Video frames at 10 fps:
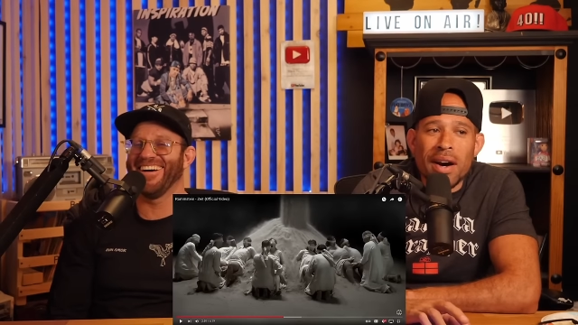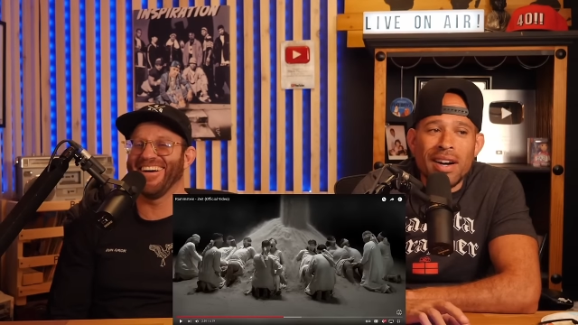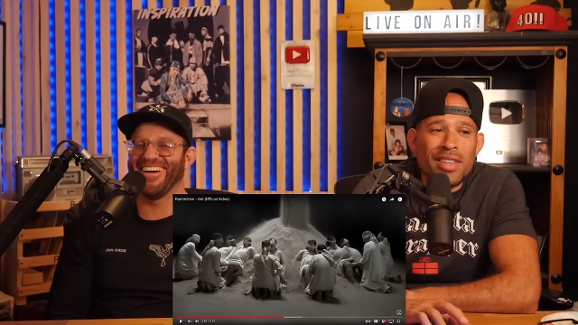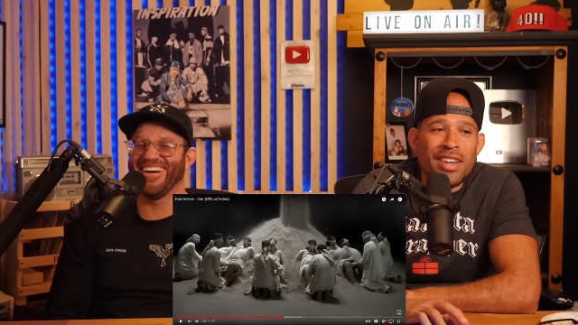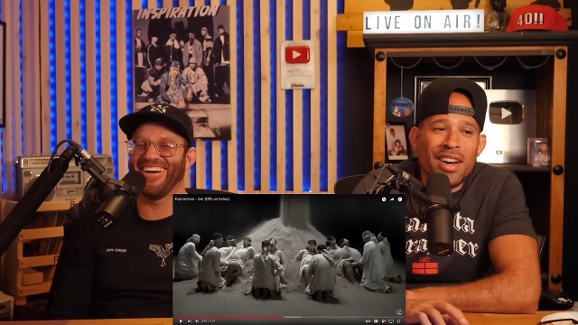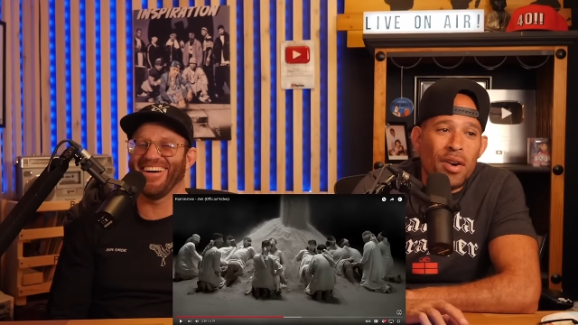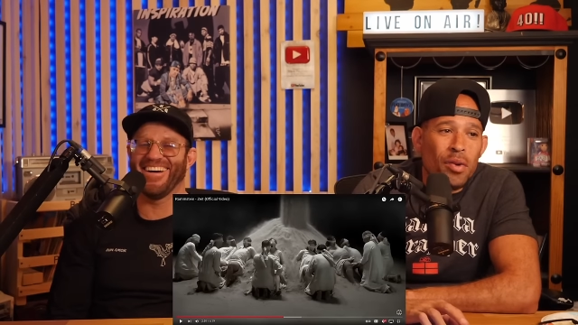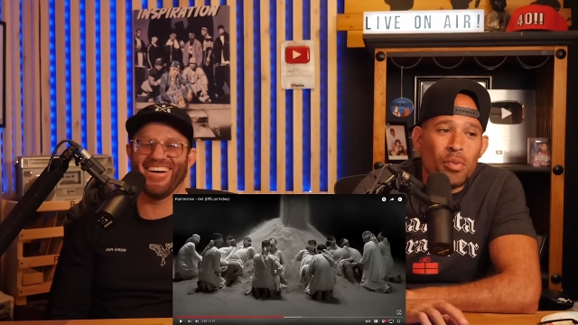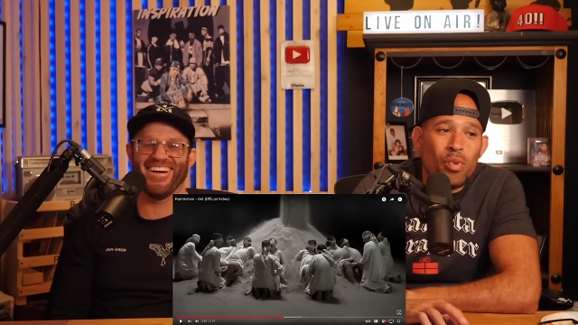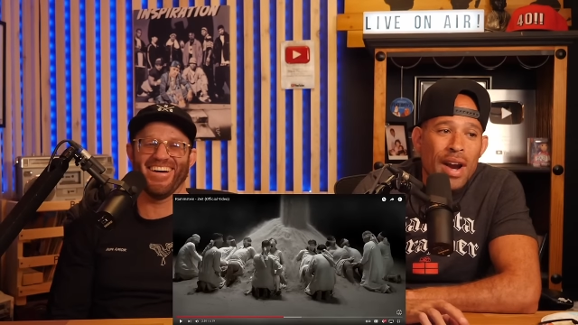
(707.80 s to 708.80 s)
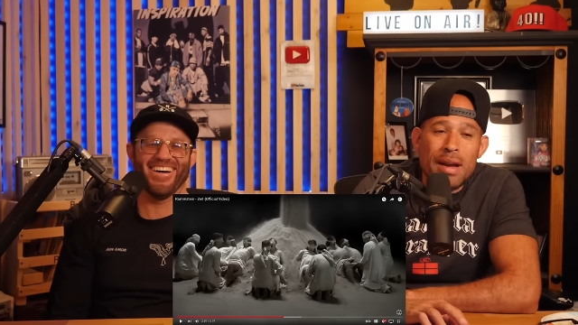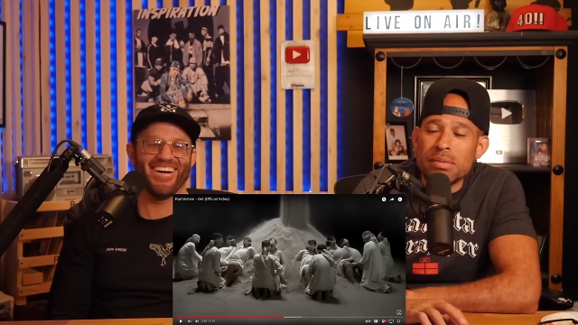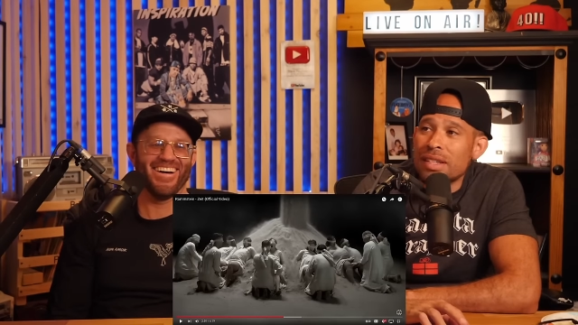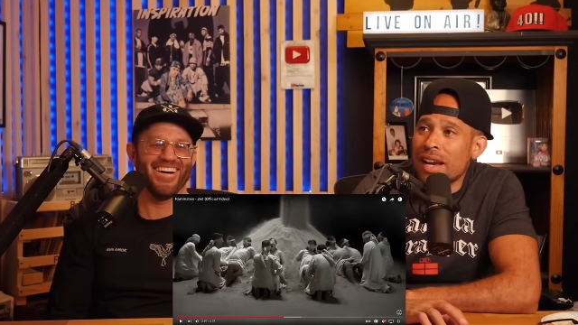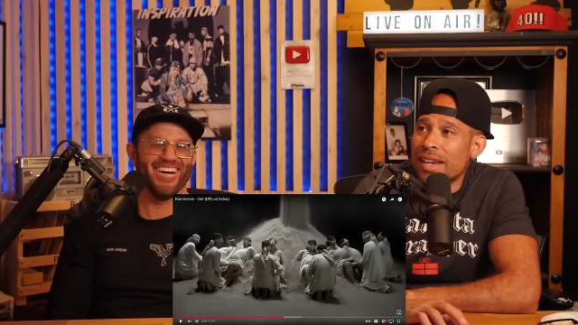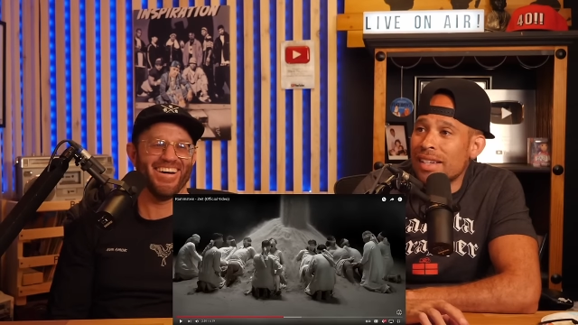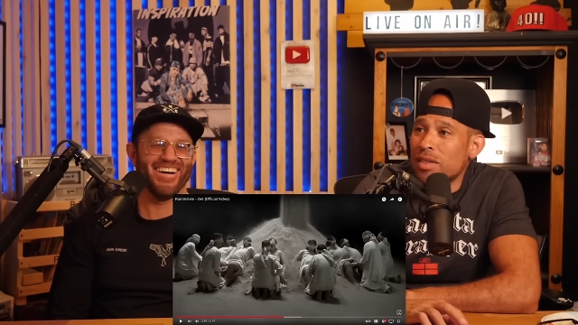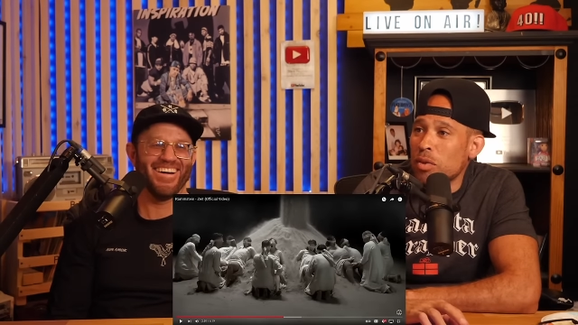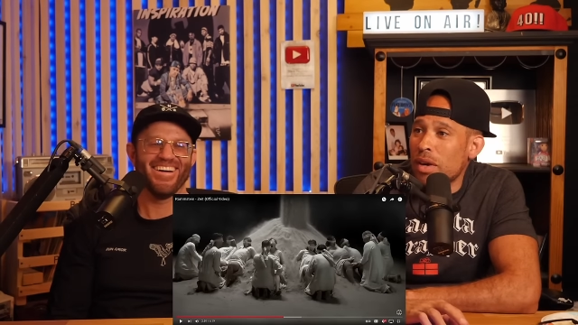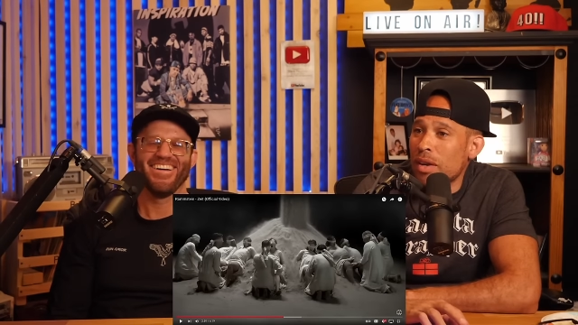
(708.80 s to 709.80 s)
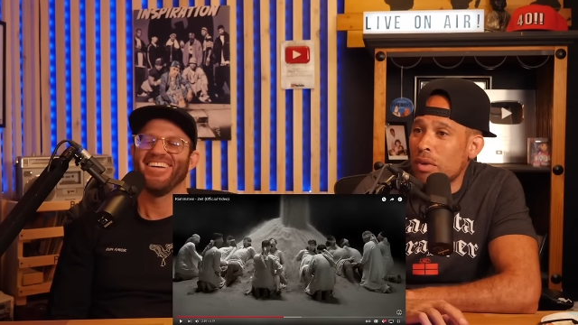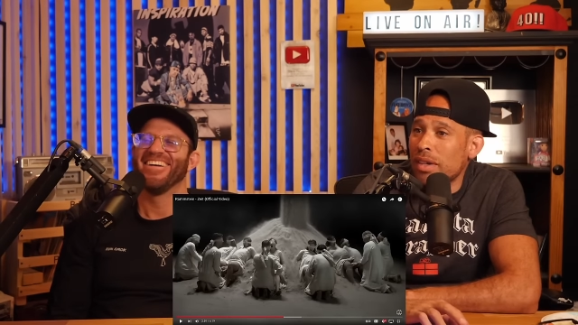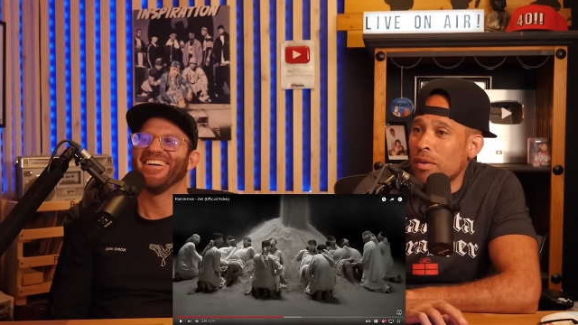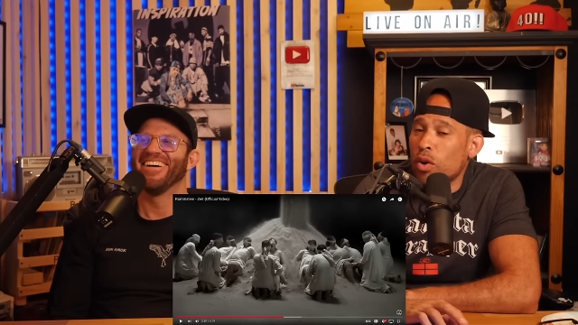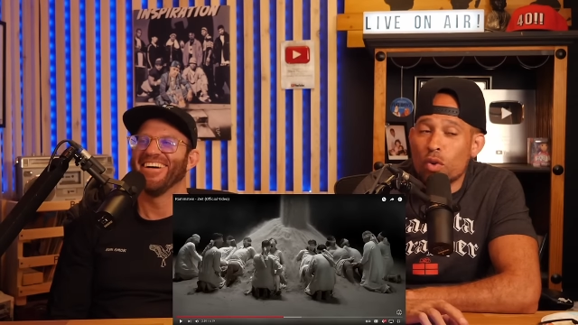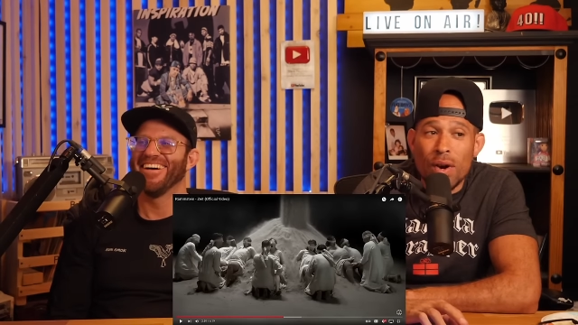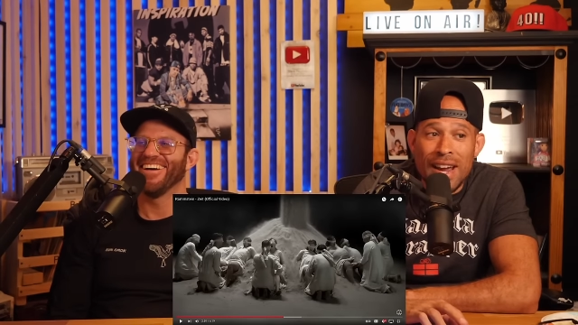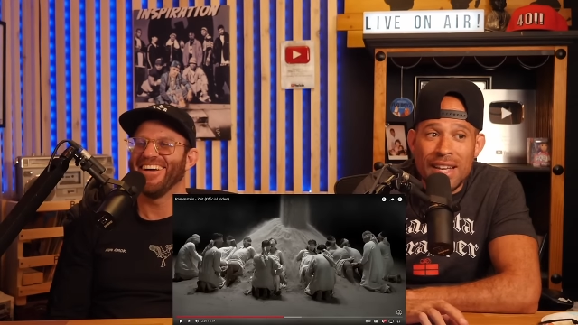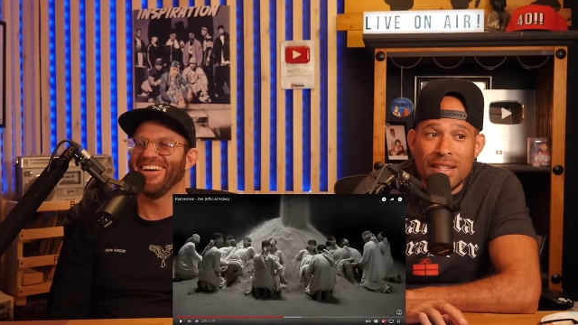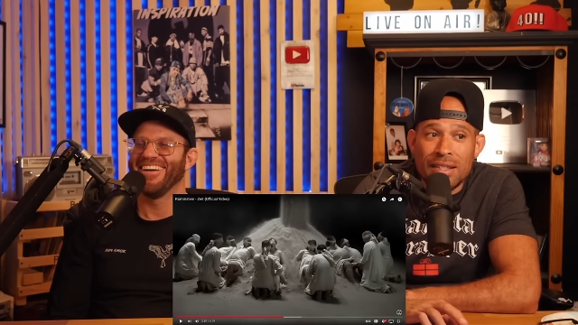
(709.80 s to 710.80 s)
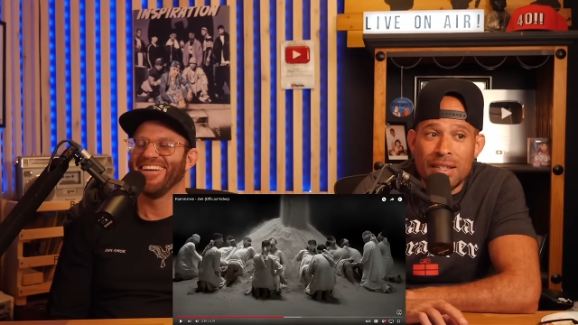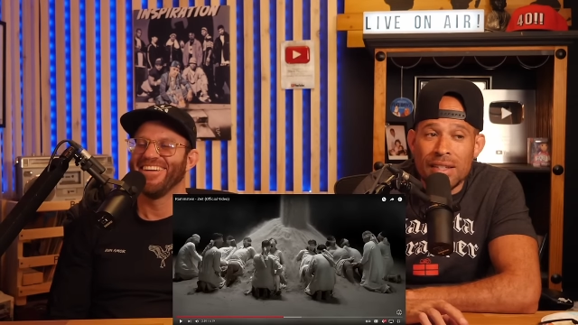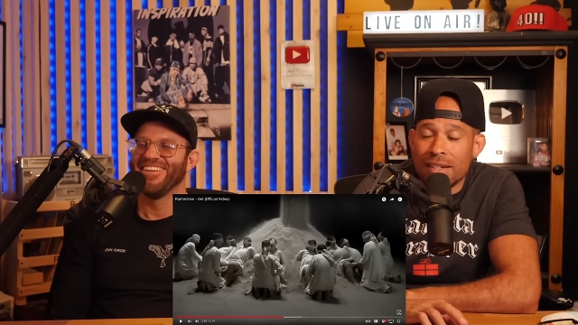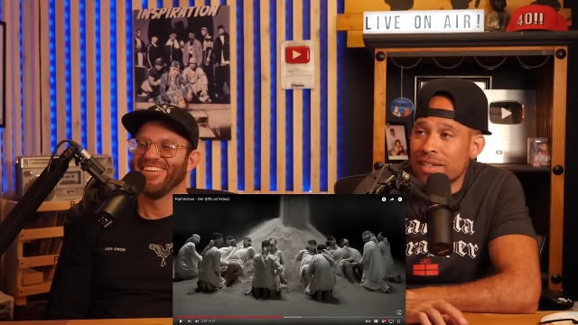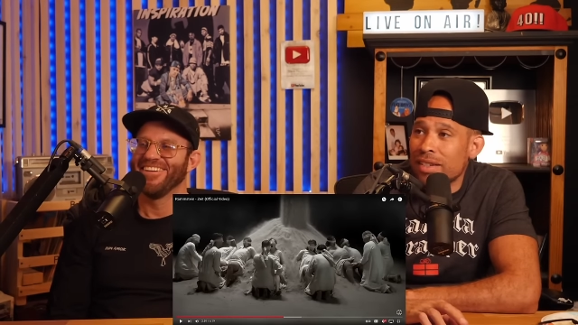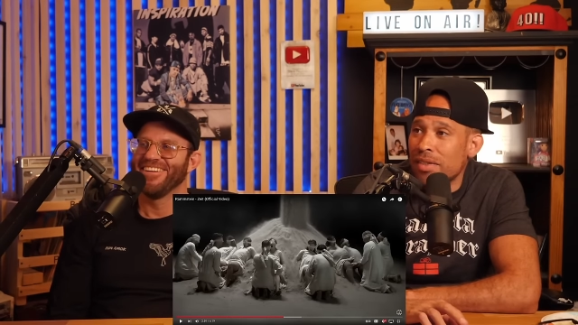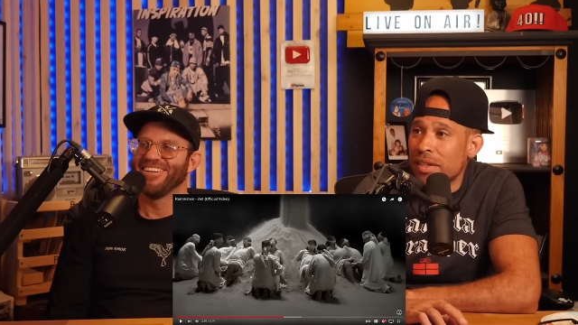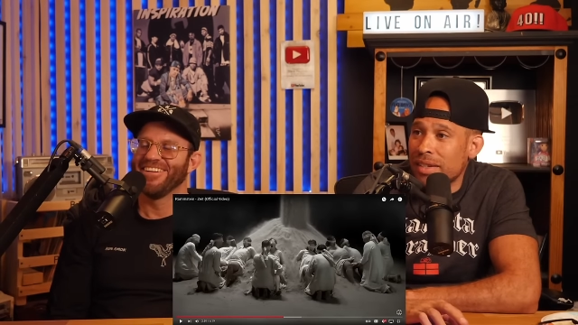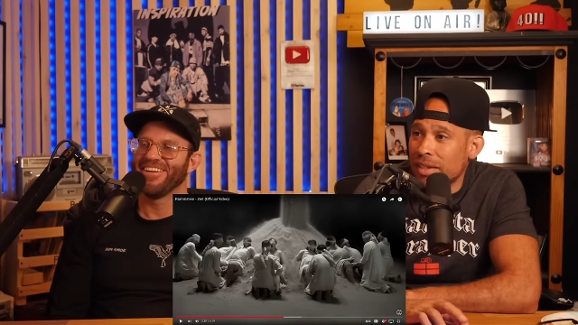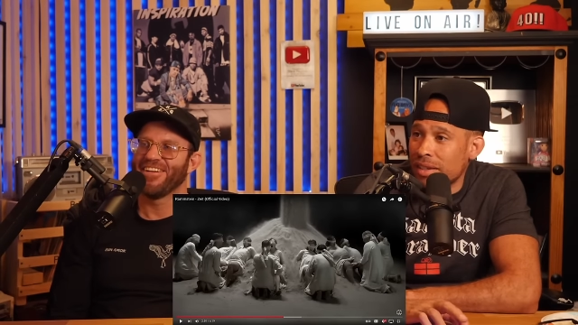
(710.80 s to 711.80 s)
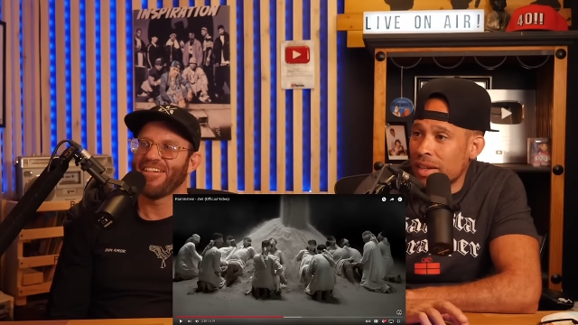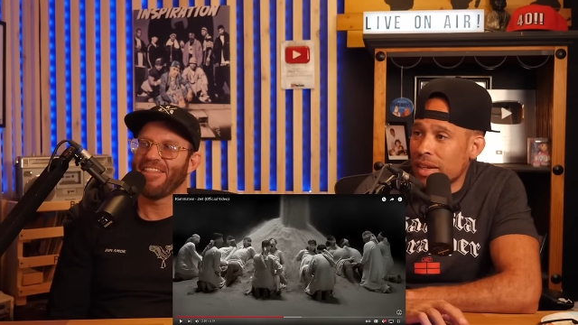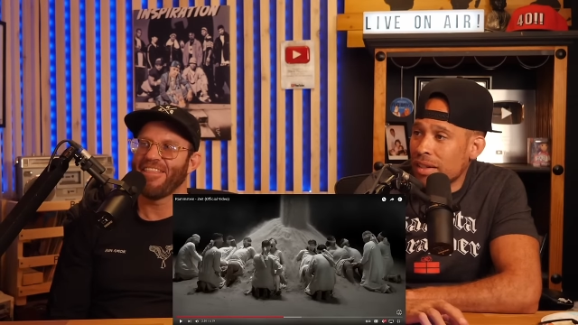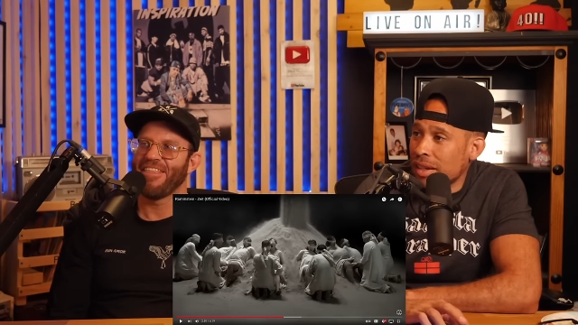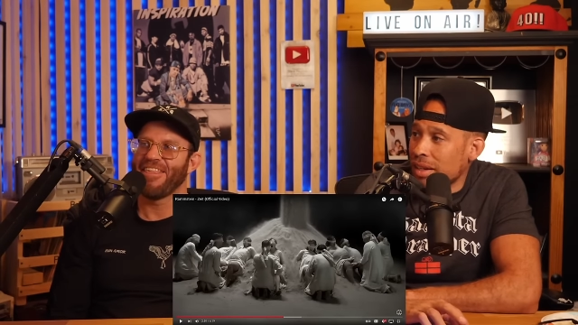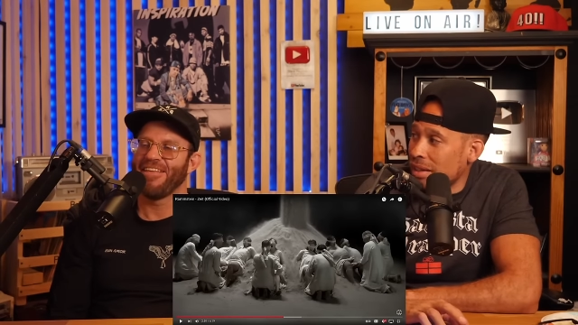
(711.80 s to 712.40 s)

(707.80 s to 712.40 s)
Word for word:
Speaker 1: uh, yo, Rammstein gets away with craziness because on the Dick